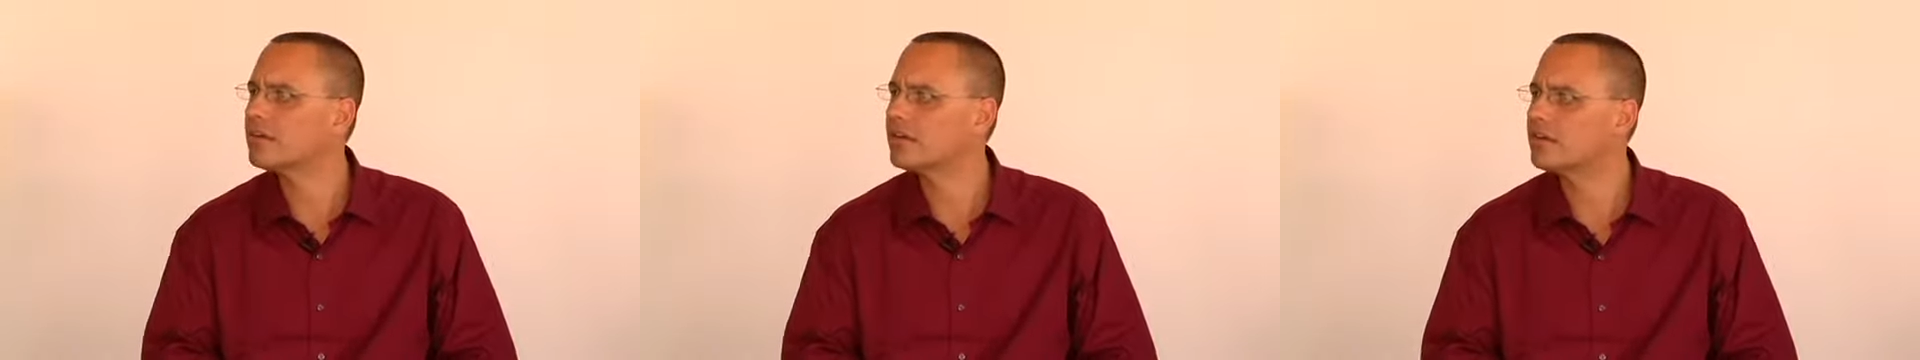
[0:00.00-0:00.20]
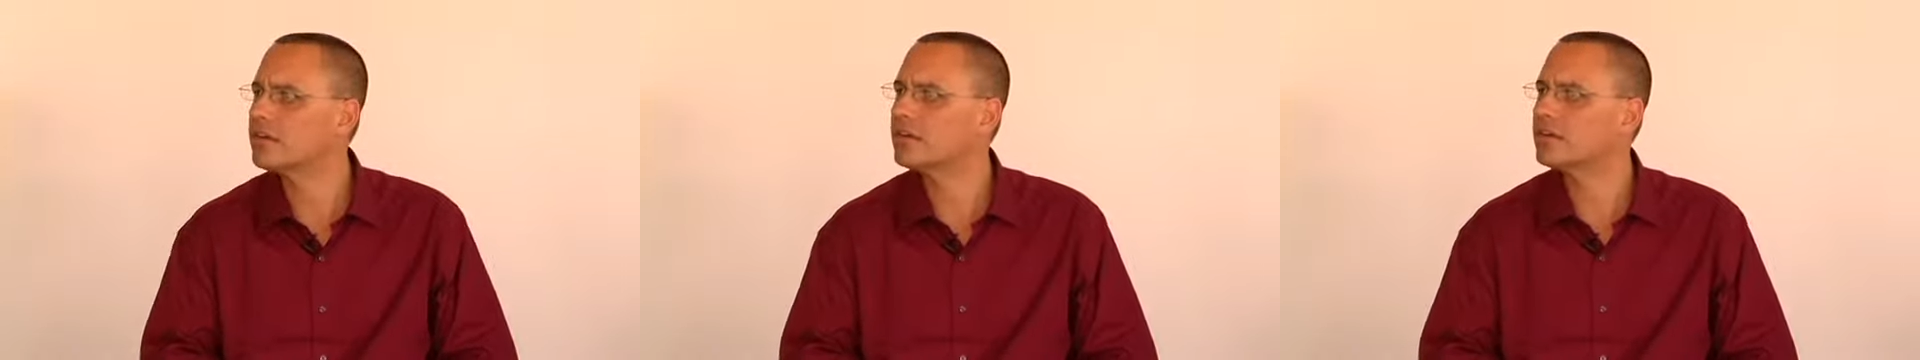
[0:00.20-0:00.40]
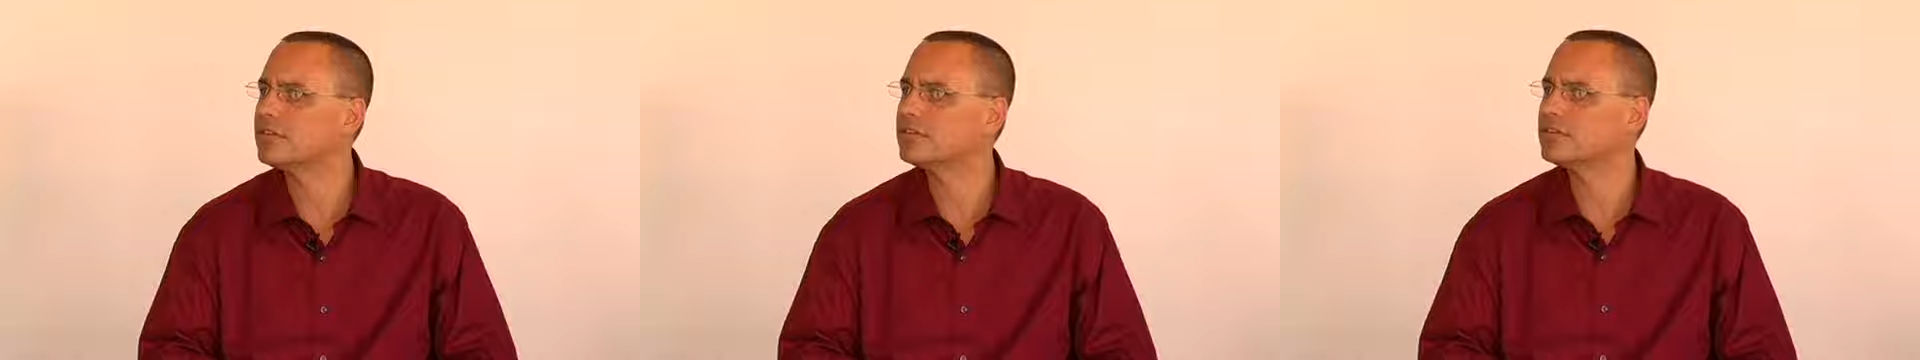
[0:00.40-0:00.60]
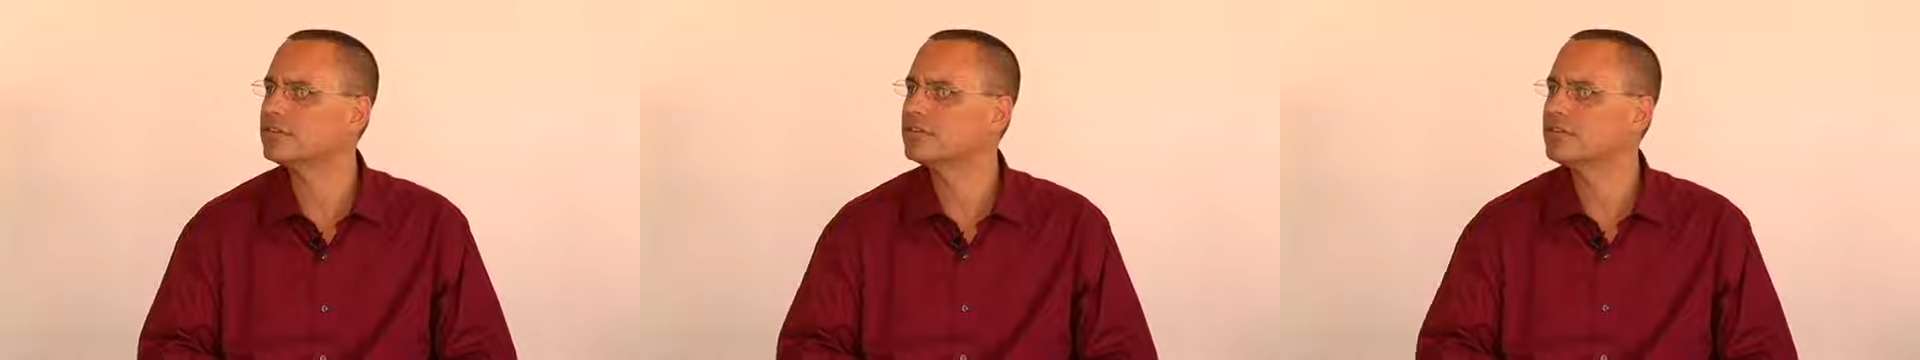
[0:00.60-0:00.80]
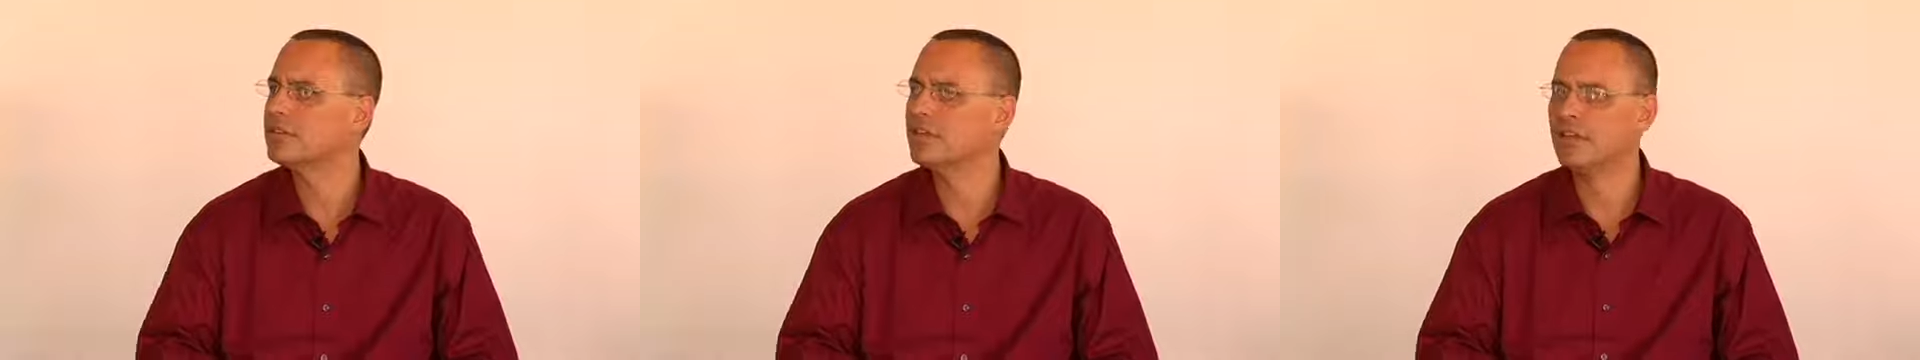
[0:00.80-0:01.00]

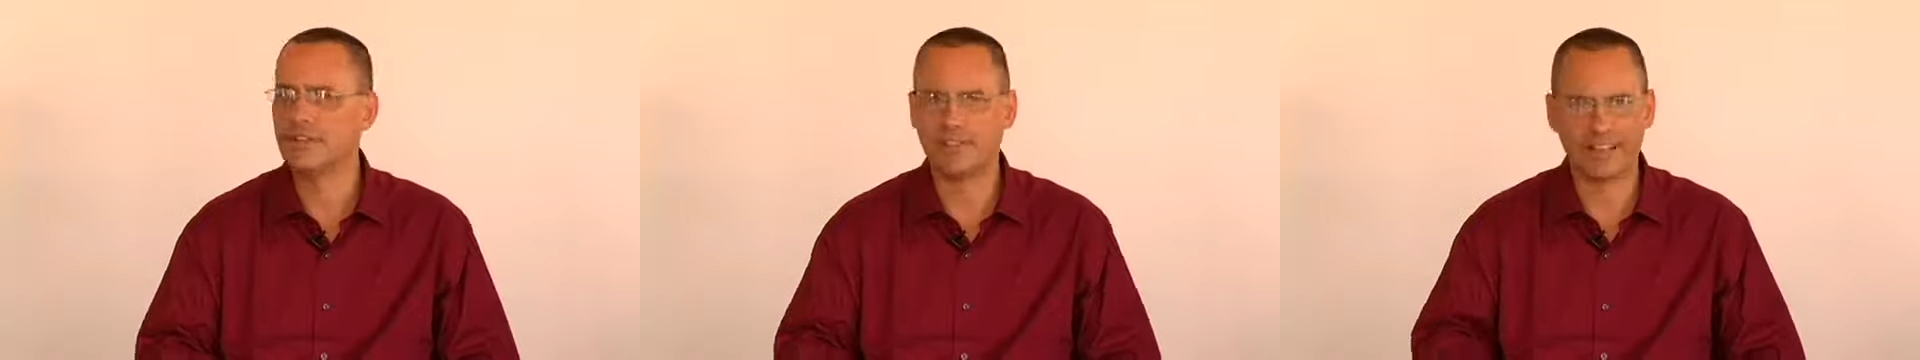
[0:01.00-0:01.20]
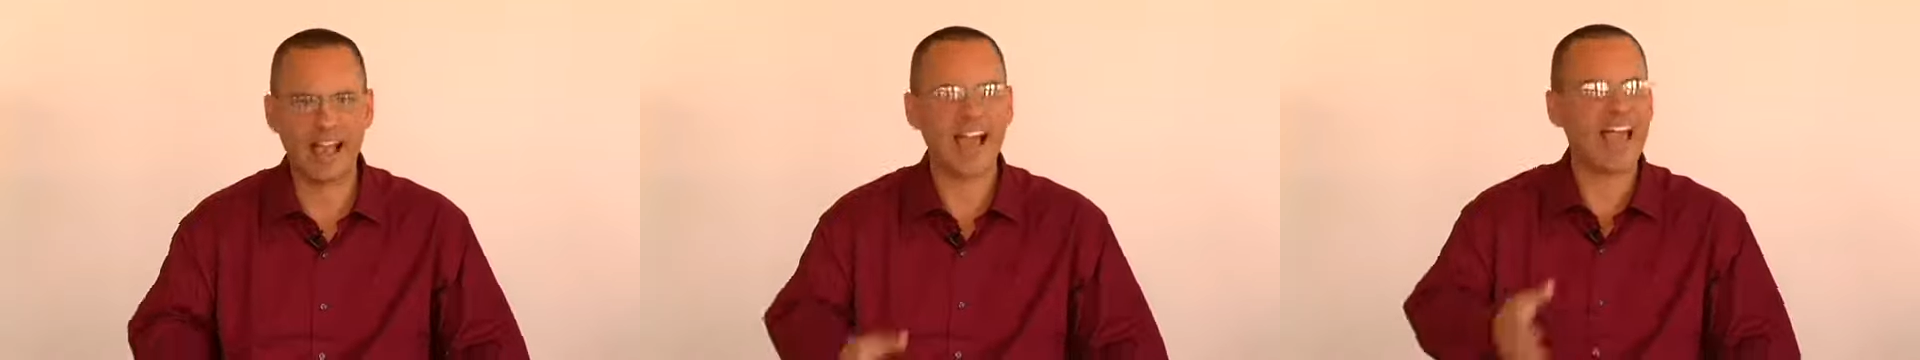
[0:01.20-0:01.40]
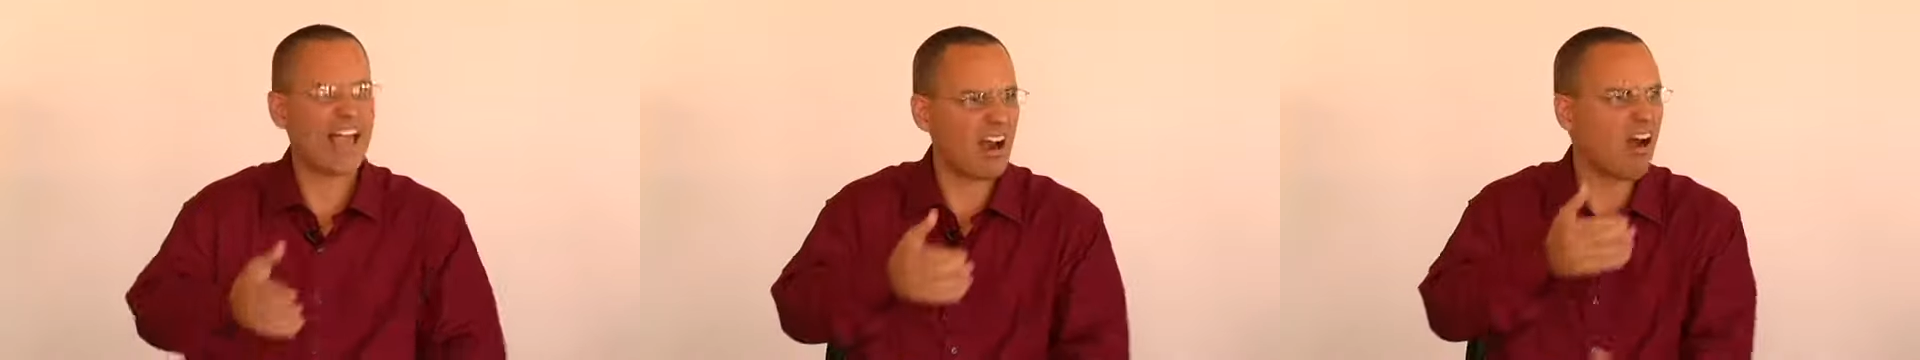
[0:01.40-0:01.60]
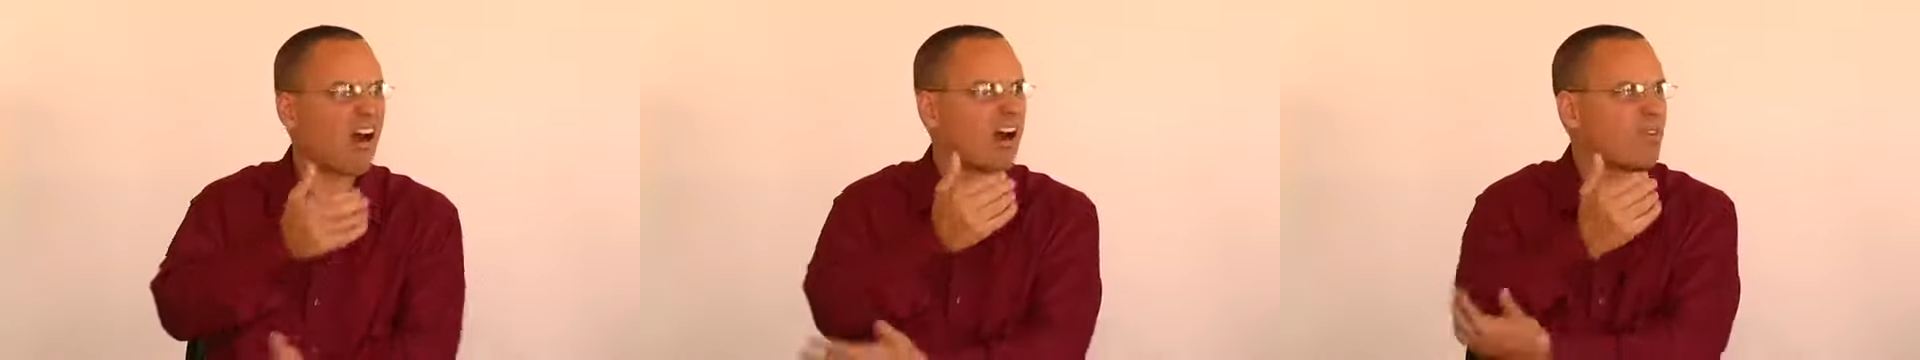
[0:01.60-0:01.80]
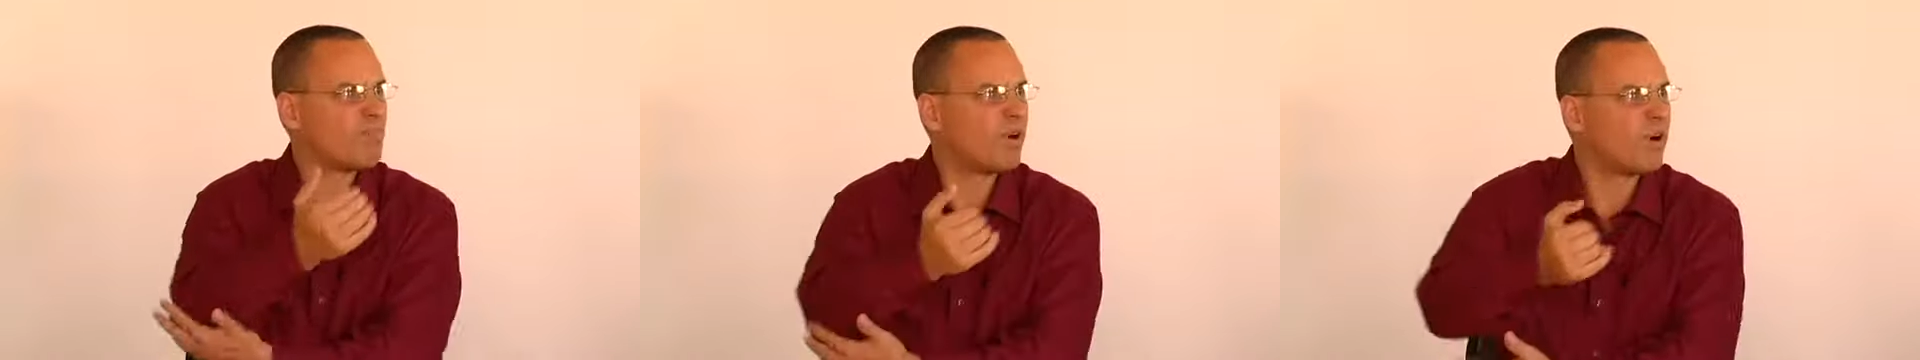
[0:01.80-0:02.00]
The guy had
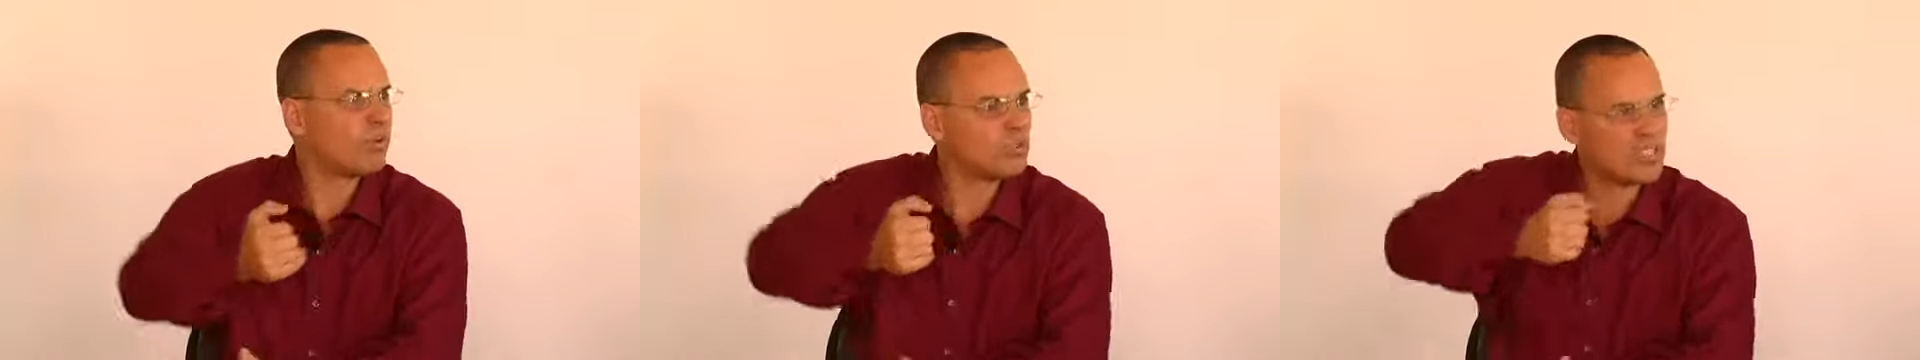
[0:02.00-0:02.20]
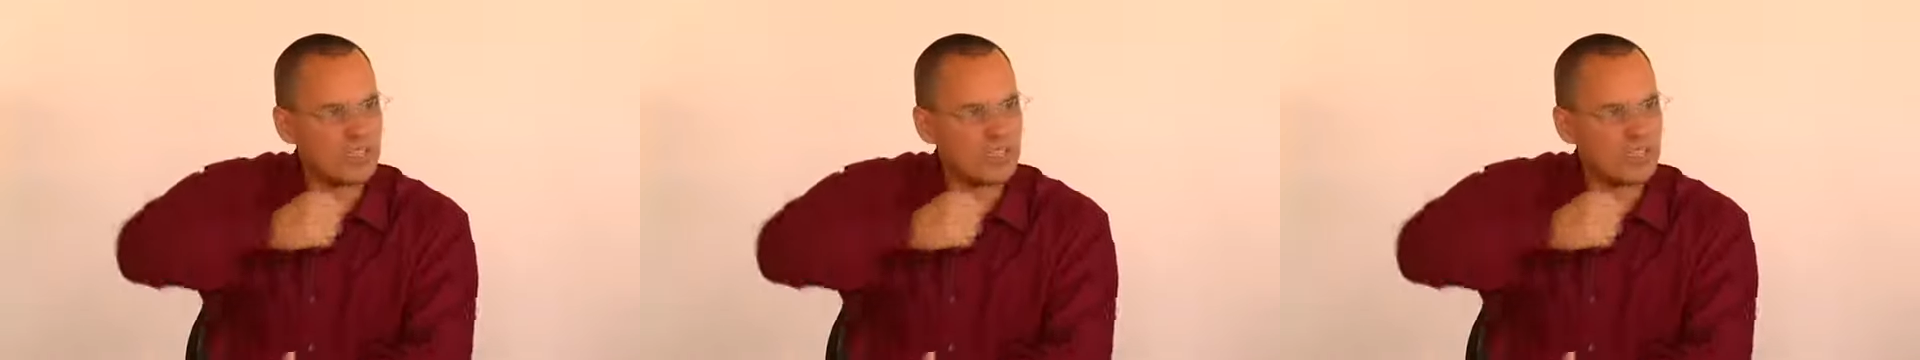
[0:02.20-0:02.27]
hard bones.